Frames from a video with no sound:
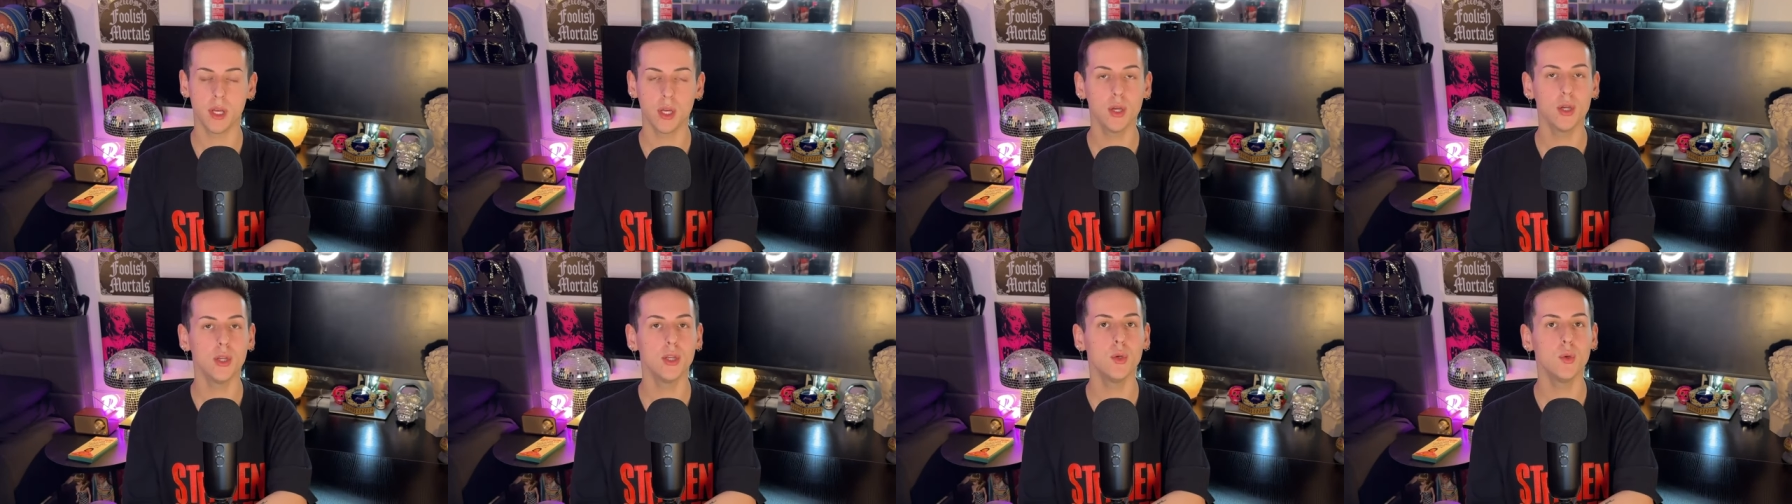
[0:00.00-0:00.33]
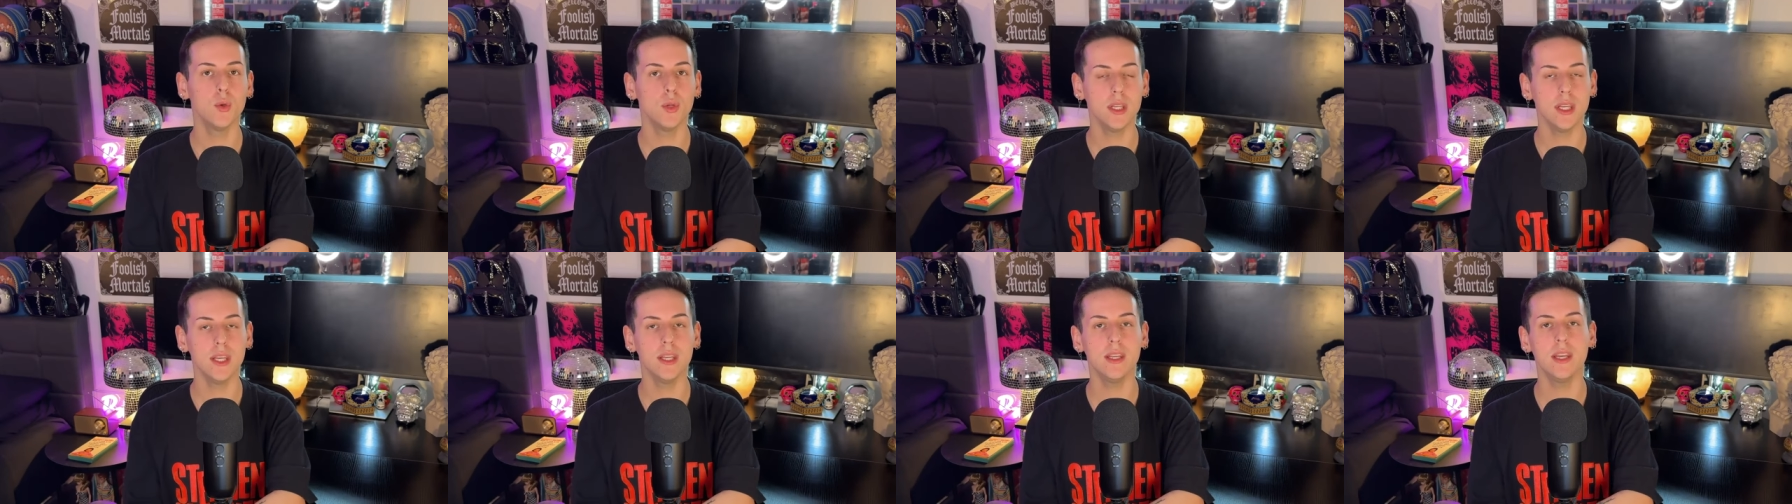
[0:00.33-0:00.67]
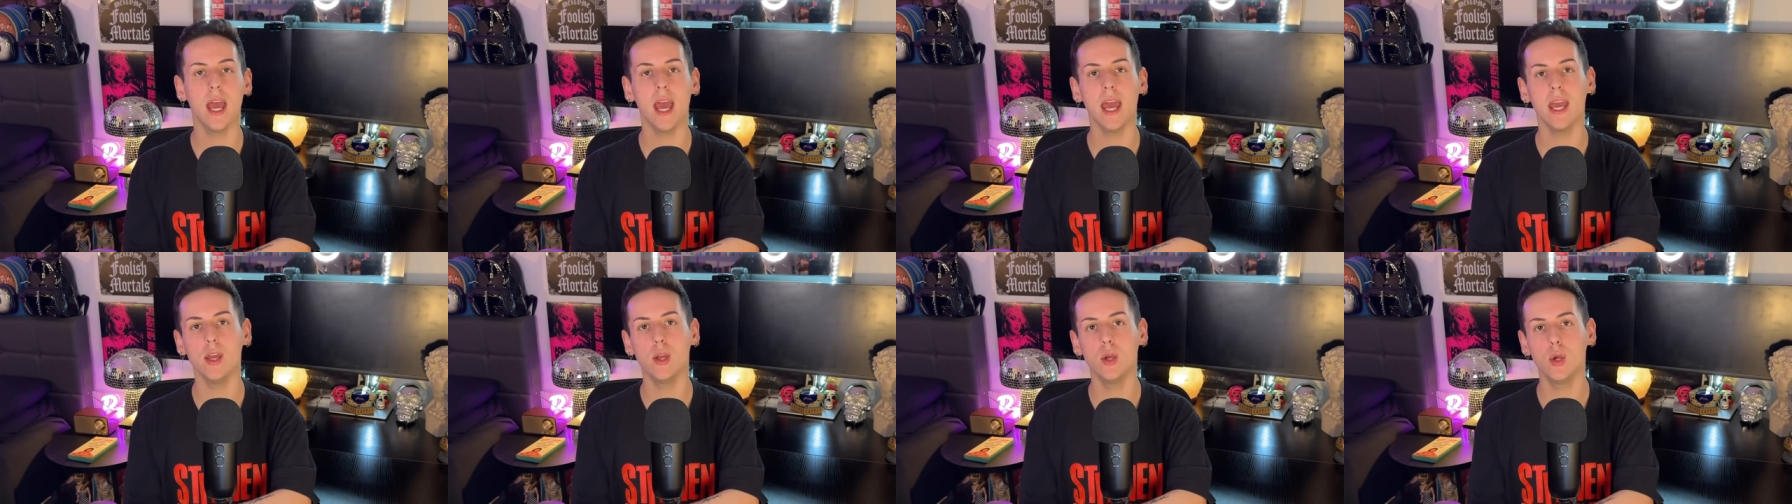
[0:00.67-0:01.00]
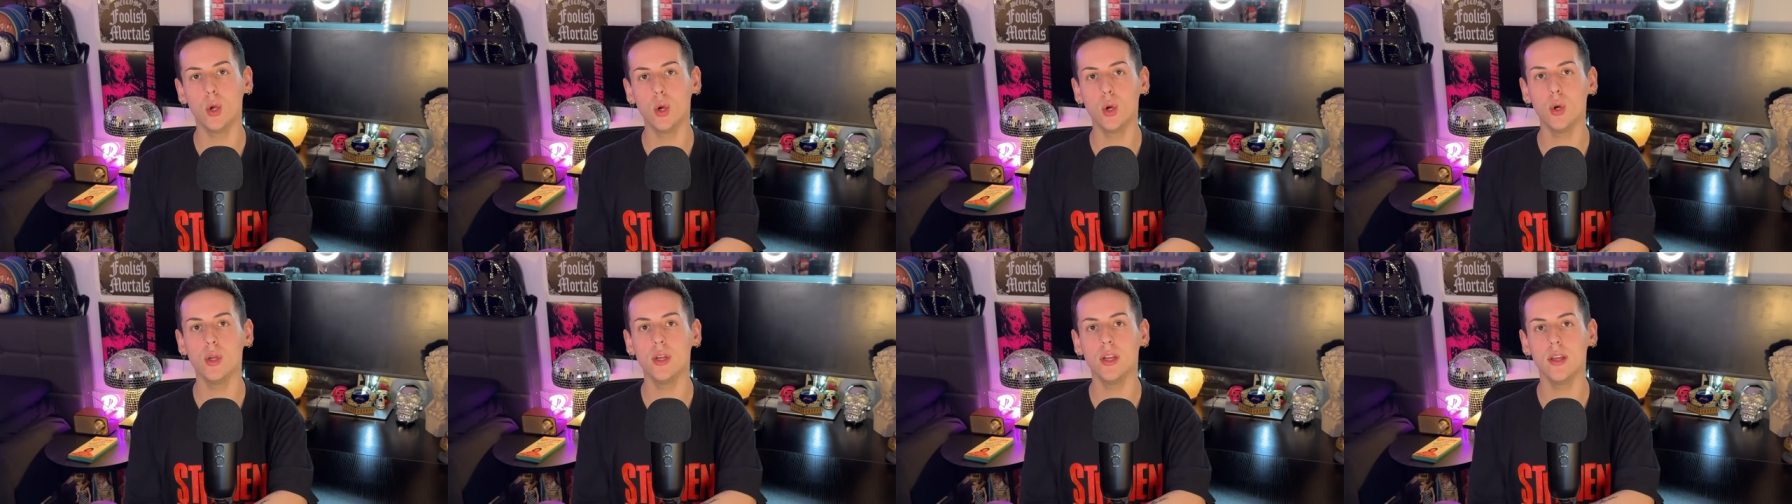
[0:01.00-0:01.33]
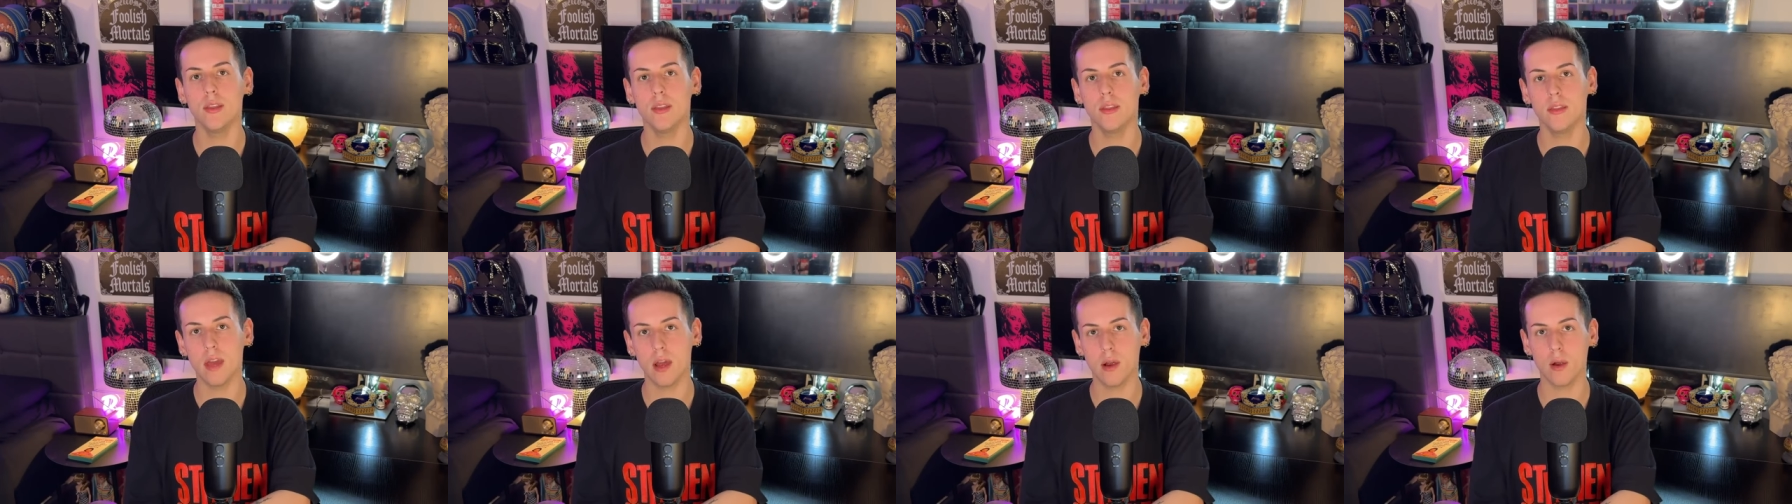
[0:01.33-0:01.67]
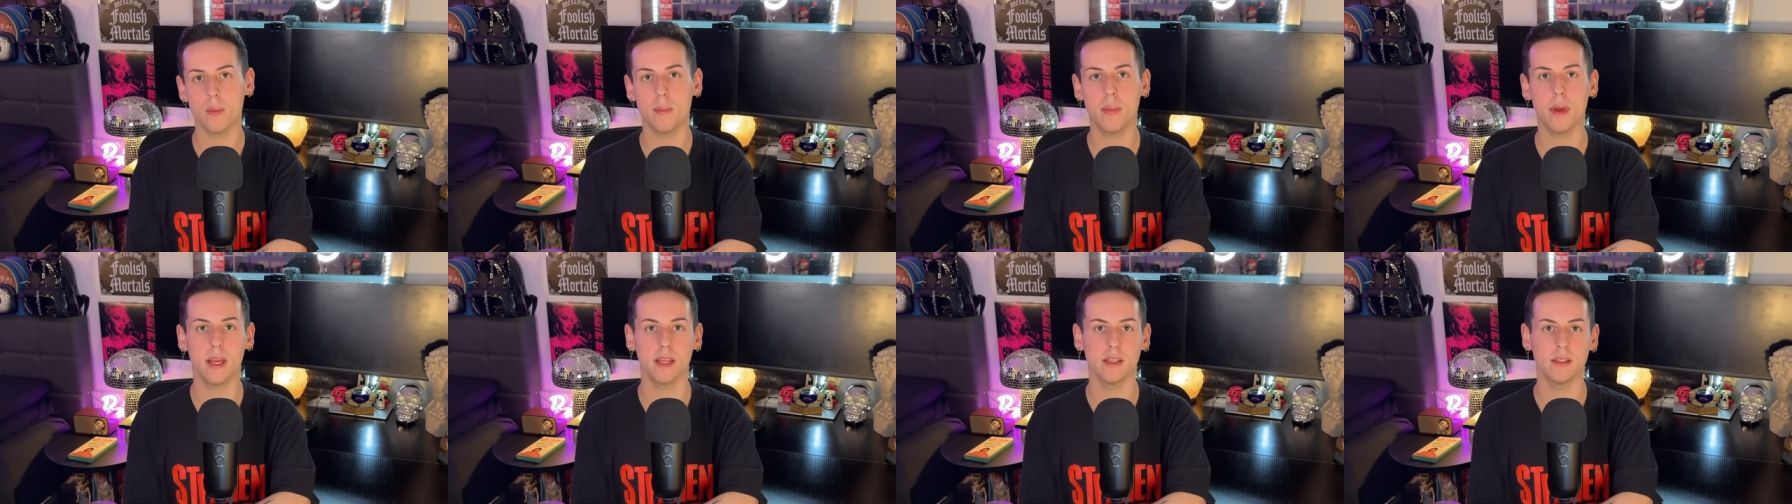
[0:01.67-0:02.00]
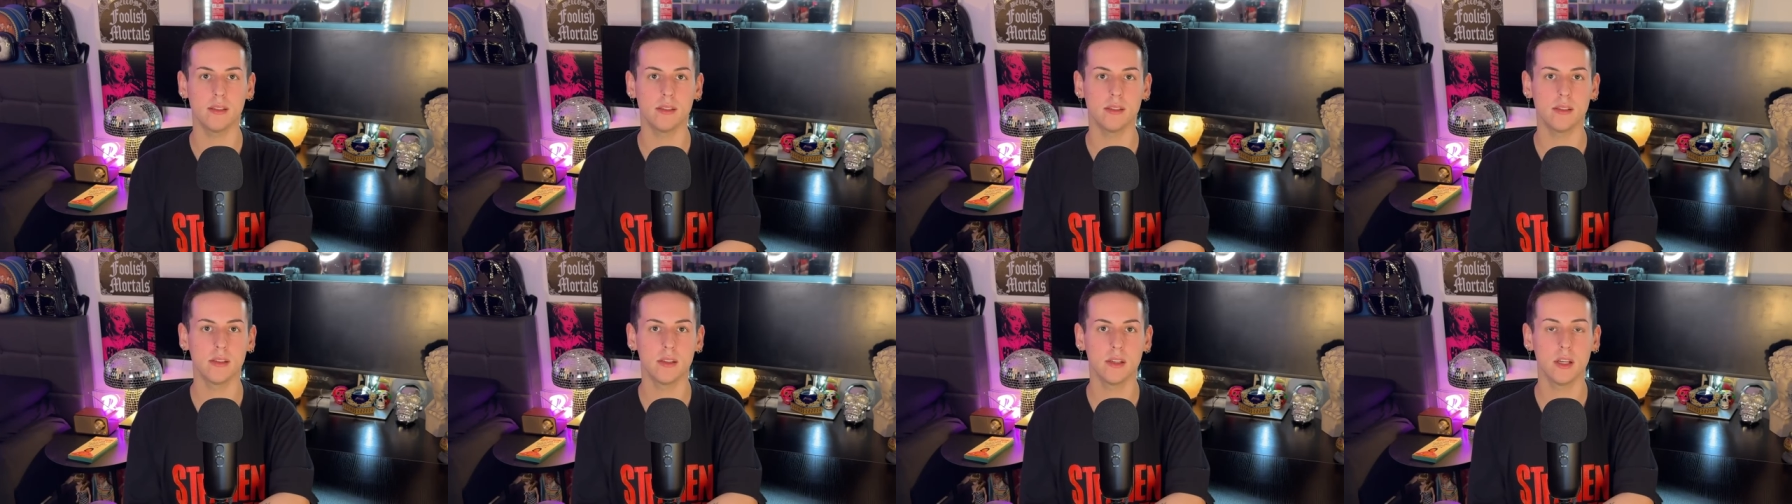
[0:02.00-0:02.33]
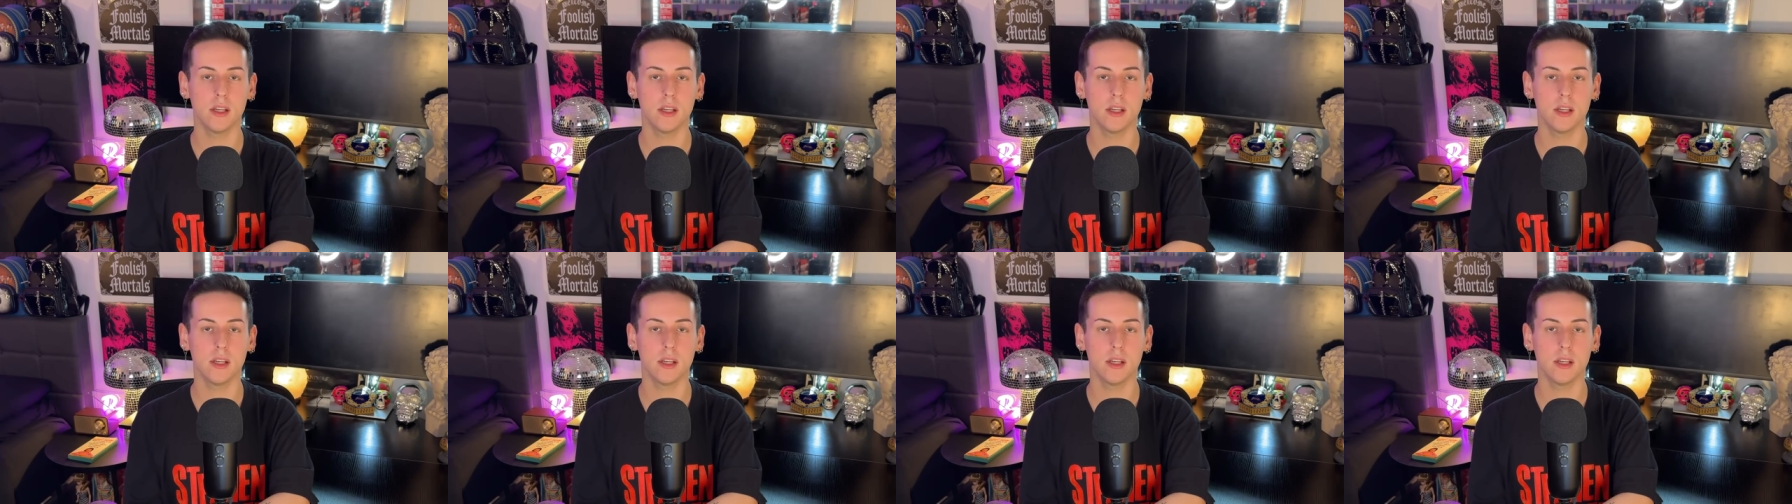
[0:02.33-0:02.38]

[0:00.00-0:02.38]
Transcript: You need a good therapist.